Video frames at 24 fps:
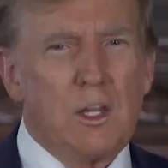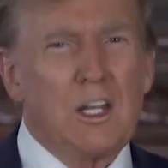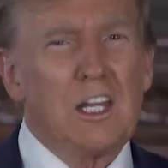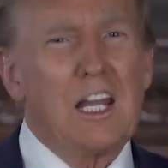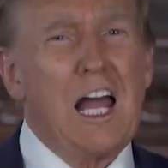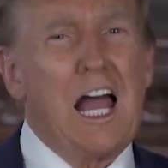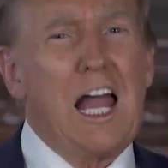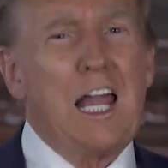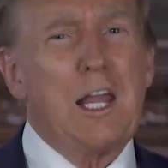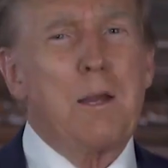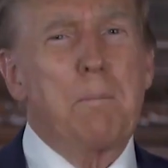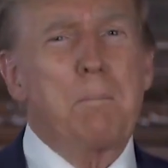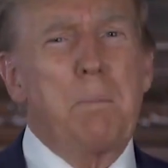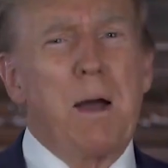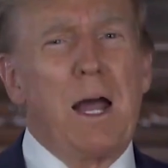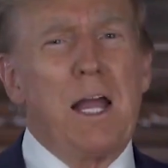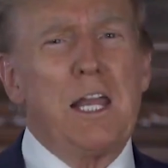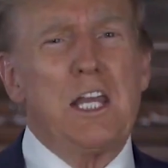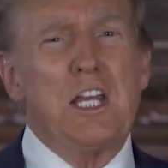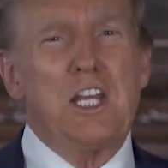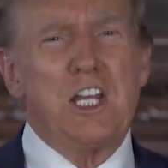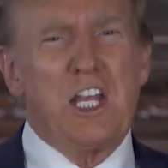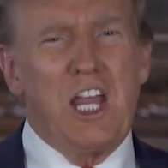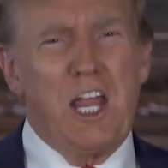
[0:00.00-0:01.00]
The lying
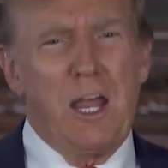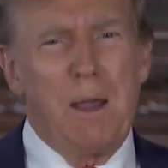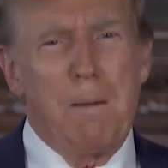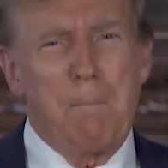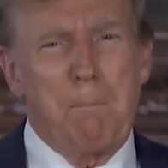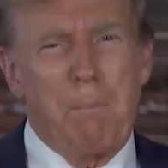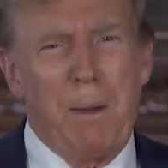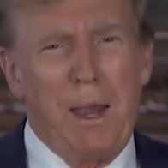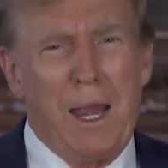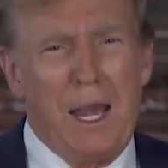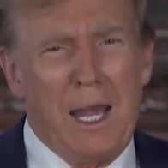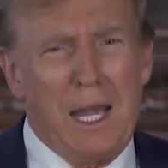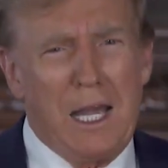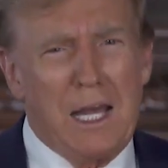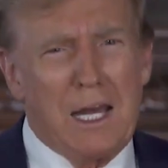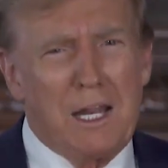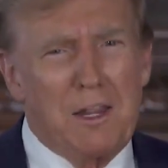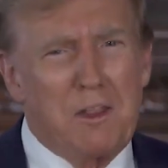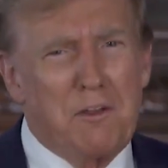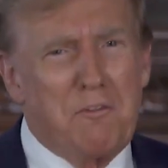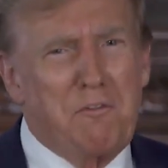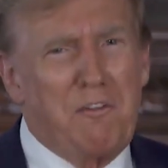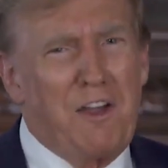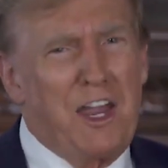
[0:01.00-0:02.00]
Biden campaign
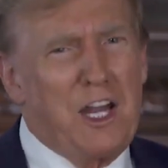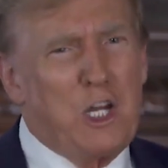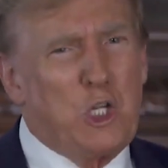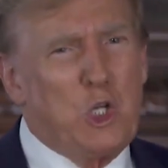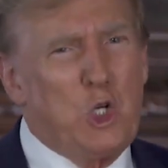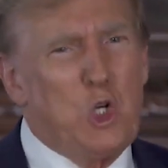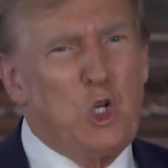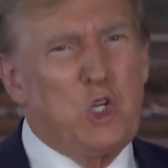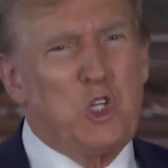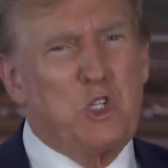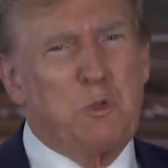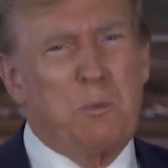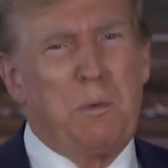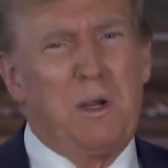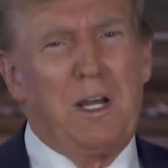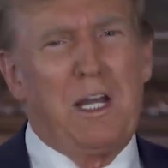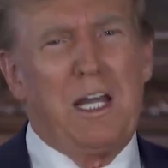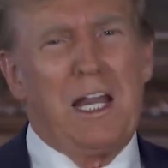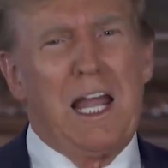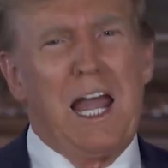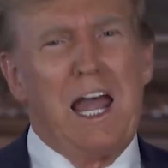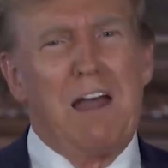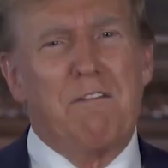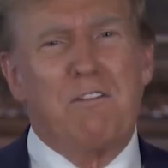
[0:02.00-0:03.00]
and the fake news
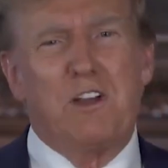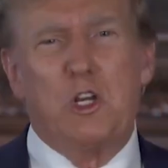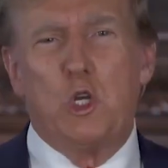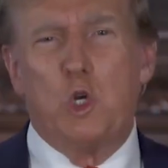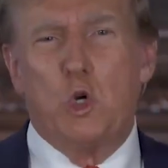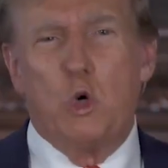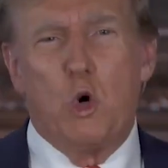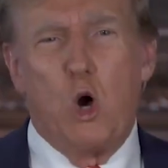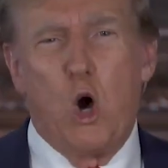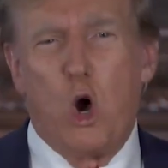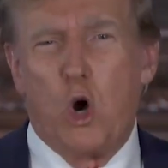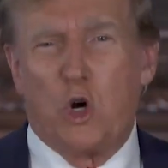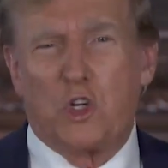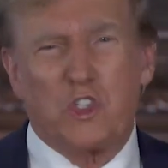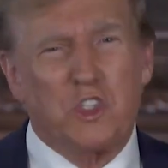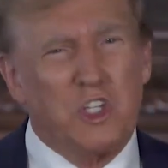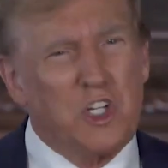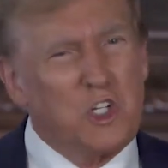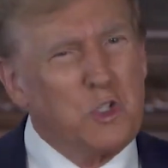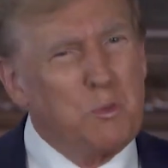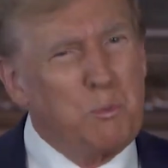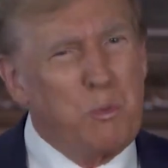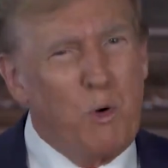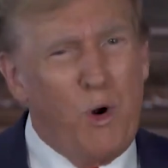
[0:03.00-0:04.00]
media have a new hoax.
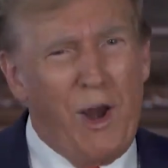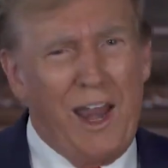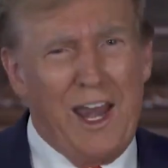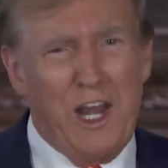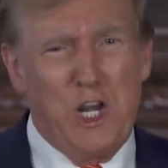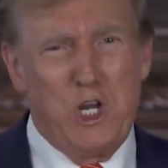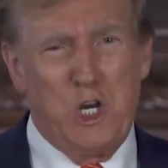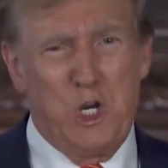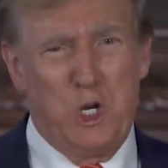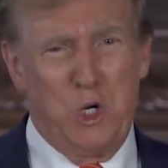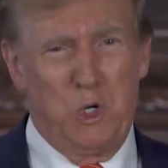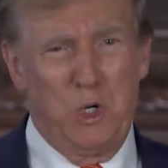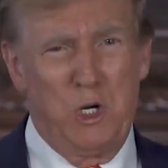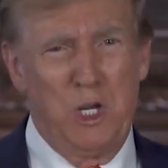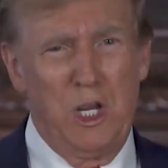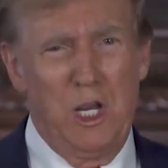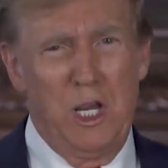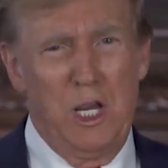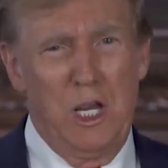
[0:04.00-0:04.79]
It's brand new.